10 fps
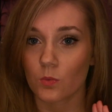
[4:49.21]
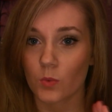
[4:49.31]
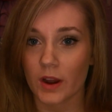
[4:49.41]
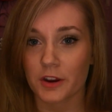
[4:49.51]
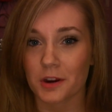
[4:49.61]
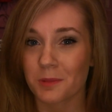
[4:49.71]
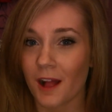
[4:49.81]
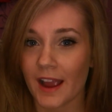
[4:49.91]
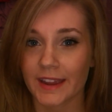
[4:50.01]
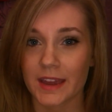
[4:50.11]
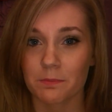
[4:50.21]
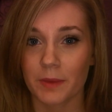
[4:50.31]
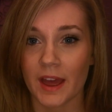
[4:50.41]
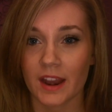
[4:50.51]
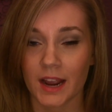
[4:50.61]
where you're applying it,
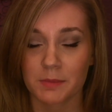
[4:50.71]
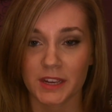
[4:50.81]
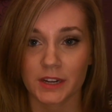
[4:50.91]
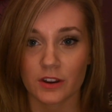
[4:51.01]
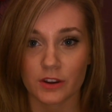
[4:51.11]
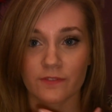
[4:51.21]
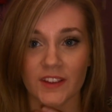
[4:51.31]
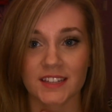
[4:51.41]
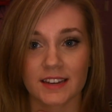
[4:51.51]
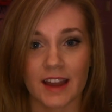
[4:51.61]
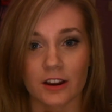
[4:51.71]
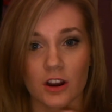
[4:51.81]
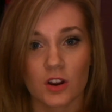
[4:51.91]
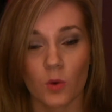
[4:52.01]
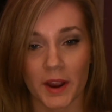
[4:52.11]
but I mean, your face and neck
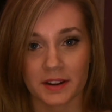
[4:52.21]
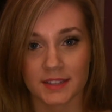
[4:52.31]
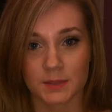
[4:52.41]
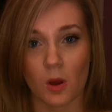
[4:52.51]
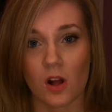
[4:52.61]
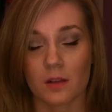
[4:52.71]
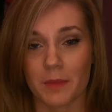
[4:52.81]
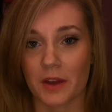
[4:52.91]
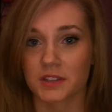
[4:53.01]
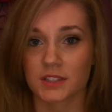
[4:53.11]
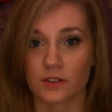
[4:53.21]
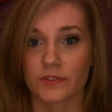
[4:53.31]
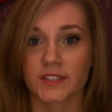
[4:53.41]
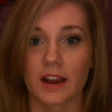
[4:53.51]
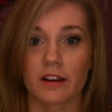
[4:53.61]
are quite a small amount of
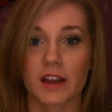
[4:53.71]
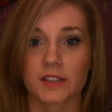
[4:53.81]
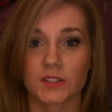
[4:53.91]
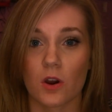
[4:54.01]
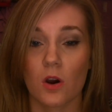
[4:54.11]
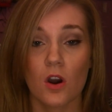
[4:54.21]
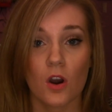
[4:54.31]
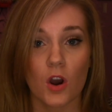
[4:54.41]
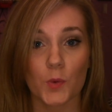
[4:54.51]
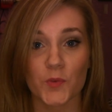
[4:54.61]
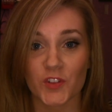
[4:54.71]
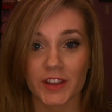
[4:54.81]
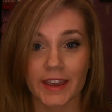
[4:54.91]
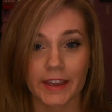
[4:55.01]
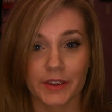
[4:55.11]
surface area, so
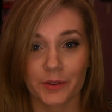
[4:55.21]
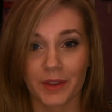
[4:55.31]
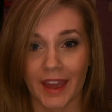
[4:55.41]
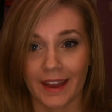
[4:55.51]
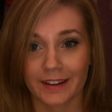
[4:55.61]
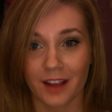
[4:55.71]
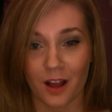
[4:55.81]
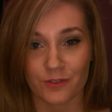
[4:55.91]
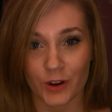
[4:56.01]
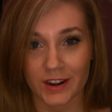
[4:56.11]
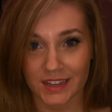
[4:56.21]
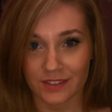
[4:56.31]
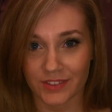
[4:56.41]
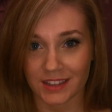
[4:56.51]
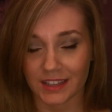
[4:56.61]
hopefully you can cover it
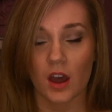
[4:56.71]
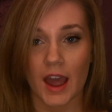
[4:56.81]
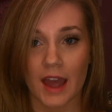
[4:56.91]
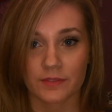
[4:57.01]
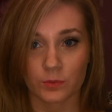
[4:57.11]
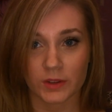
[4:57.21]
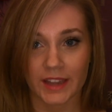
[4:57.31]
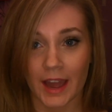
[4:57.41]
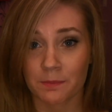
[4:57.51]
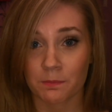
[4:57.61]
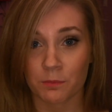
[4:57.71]
evenly. I haven't really had